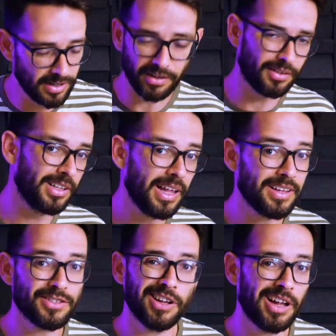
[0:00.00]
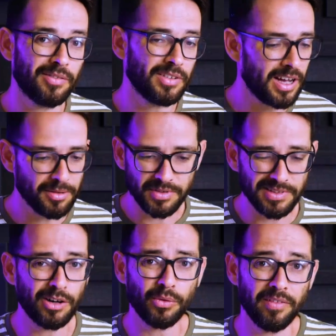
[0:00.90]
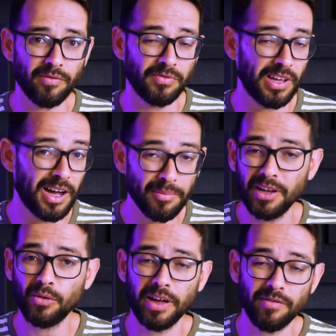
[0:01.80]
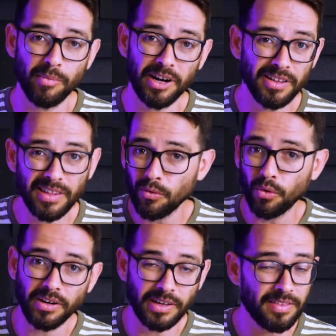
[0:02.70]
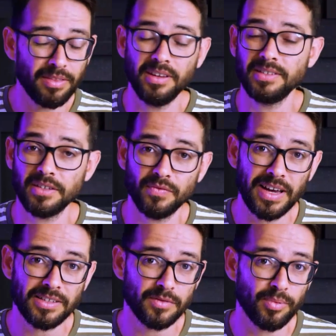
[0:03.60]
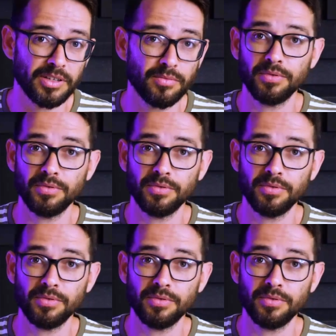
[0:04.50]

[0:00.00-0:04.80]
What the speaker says: And clients, a lot of times, they don't have time. They don't have money. They want to get things as fast as possible.